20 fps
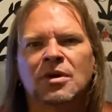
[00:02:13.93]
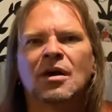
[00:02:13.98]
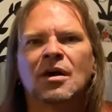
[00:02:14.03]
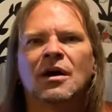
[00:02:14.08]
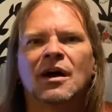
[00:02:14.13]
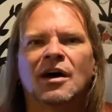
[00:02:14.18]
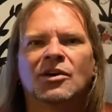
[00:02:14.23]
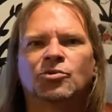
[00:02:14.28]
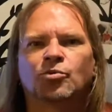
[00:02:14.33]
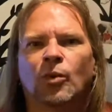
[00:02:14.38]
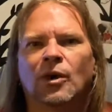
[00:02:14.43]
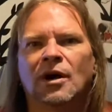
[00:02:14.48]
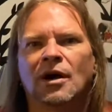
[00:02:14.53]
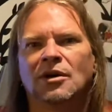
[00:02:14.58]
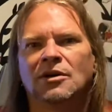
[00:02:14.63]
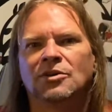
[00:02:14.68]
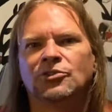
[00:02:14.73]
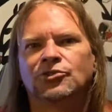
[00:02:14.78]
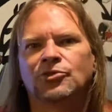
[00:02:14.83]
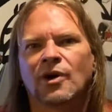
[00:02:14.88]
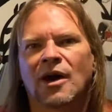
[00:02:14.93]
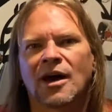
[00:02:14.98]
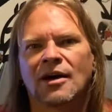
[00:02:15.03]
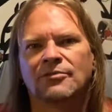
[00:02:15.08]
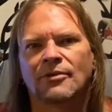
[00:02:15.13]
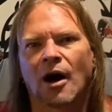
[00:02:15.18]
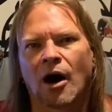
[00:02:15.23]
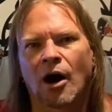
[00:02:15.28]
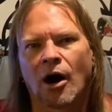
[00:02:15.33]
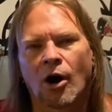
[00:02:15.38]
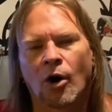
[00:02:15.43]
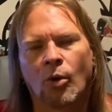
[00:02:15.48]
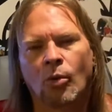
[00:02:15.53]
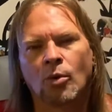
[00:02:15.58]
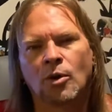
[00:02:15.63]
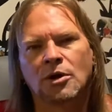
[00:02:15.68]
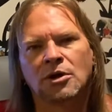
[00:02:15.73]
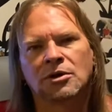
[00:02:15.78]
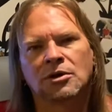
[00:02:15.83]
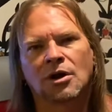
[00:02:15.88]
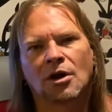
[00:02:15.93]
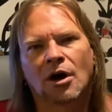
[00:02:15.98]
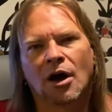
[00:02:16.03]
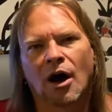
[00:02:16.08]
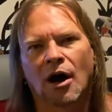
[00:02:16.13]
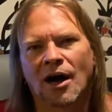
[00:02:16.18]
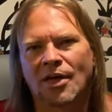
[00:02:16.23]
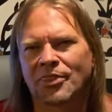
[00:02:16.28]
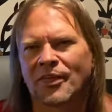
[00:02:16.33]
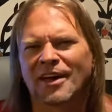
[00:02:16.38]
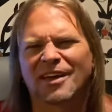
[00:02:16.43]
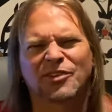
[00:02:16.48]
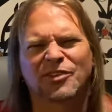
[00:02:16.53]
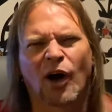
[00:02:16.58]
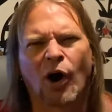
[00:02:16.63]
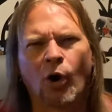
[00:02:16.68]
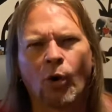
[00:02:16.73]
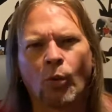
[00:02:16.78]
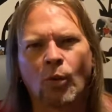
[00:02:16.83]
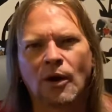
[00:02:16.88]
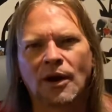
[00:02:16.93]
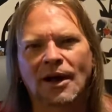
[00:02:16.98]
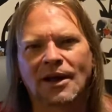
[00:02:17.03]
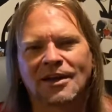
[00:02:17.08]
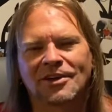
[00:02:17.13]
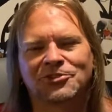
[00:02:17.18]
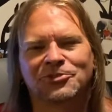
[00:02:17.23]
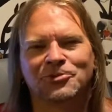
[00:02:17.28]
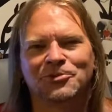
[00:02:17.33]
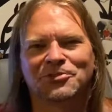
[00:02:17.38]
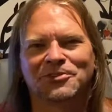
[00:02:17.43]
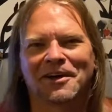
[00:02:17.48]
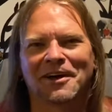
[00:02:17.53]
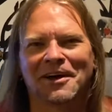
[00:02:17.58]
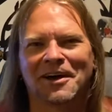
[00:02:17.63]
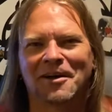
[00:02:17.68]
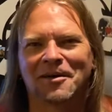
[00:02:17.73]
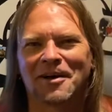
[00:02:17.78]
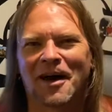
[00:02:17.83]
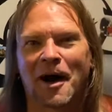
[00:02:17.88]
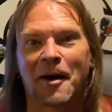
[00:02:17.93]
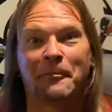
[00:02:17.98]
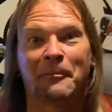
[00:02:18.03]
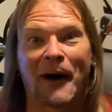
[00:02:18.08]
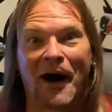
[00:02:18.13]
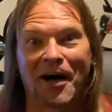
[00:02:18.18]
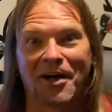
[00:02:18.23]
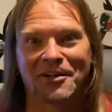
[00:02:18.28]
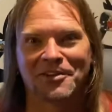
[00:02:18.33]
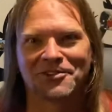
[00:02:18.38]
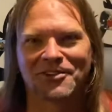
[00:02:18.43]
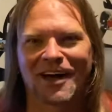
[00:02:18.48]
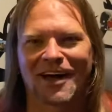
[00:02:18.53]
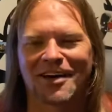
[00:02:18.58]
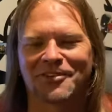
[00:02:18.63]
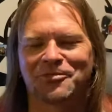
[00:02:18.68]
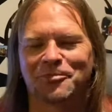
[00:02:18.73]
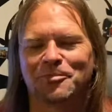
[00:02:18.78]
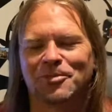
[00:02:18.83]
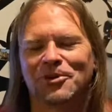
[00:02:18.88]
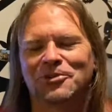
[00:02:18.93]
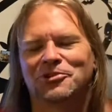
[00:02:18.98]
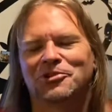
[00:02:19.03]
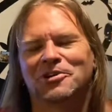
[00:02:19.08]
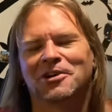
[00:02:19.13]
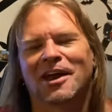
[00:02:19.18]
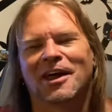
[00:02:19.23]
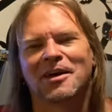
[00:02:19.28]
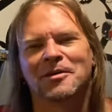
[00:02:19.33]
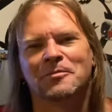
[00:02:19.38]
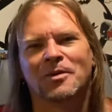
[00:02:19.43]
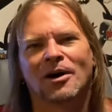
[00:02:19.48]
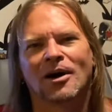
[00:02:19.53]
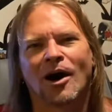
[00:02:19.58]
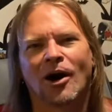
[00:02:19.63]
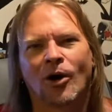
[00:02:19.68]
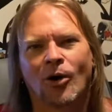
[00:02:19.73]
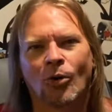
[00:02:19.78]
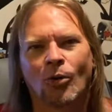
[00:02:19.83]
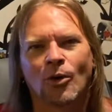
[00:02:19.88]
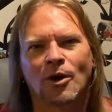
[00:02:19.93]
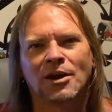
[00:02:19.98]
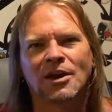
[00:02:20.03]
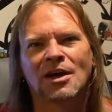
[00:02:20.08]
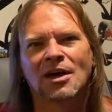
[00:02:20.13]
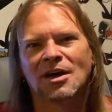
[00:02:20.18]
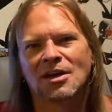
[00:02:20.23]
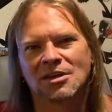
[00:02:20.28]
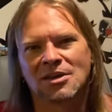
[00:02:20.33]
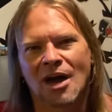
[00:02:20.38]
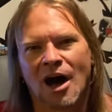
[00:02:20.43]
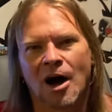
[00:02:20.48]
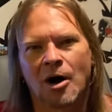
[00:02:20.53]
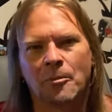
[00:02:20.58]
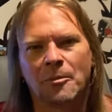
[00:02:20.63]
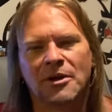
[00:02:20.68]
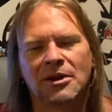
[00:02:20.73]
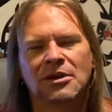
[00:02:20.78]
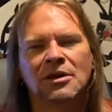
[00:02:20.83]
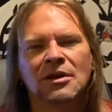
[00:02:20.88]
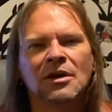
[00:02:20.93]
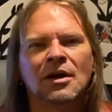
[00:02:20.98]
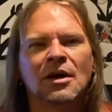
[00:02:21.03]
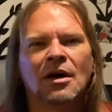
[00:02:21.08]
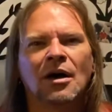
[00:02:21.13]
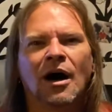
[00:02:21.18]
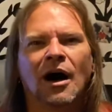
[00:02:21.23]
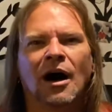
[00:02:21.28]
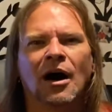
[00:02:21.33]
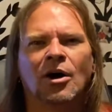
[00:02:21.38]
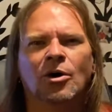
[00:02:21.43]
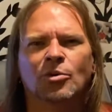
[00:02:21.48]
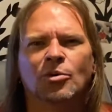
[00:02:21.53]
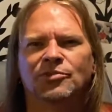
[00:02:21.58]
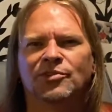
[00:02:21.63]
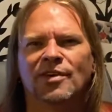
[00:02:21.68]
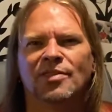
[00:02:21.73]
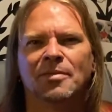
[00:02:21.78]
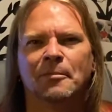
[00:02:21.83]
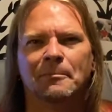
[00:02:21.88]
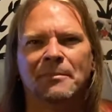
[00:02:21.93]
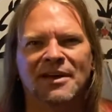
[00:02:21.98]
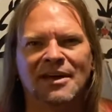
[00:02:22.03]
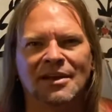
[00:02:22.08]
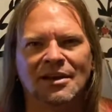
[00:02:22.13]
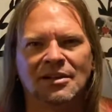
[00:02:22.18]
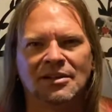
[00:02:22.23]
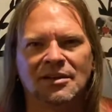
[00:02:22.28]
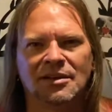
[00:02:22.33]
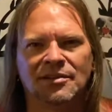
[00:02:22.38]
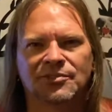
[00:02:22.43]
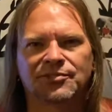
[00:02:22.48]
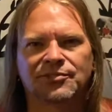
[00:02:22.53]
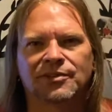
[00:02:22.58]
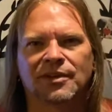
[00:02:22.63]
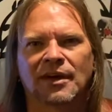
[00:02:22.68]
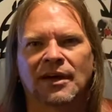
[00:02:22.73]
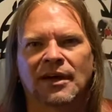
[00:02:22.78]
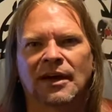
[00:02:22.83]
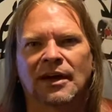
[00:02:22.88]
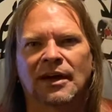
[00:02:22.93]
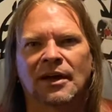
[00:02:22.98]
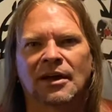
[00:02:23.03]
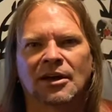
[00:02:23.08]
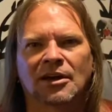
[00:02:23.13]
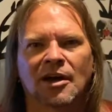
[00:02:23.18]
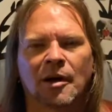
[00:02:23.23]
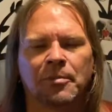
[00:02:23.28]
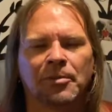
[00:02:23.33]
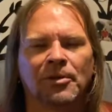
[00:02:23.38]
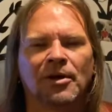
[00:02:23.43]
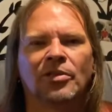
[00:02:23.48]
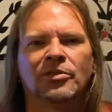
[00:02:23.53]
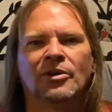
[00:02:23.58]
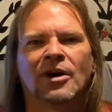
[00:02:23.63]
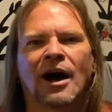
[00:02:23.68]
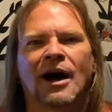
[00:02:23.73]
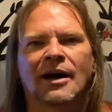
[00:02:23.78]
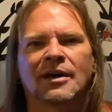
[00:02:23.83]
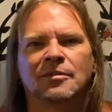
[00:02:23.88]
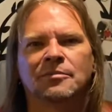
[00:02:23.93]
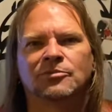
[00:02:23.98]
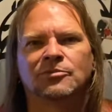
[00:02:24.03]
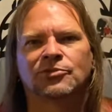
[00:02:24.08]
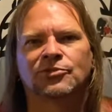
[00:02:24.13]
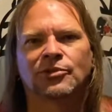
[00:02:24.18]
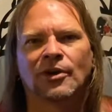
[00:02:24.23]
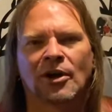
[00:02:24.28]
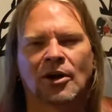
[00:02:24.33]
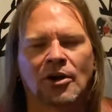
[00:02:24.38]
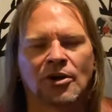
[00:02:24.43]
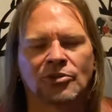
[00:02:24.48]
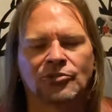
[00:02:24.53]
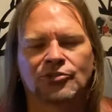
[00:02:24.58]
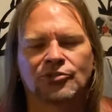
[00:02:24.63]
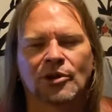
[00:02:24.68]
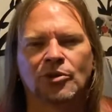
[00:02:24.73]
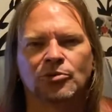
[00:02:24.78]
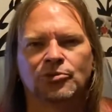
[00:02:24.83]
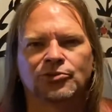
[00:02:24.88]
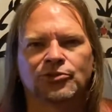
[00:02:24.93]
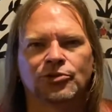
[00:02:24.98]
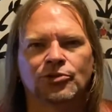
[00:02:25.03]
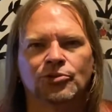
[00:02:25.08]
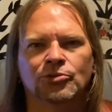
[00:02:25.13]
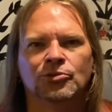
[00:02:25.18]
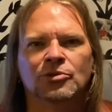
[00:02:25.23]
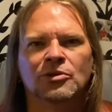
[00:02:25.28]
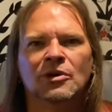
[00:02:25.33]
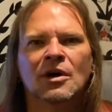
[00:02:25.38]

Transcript: As well as you have Owen, I think it's Owen, I guess you would say. I apologize for butchering your name, but Owen Yalman, who is in The Mentalist and a couple other items or shows too.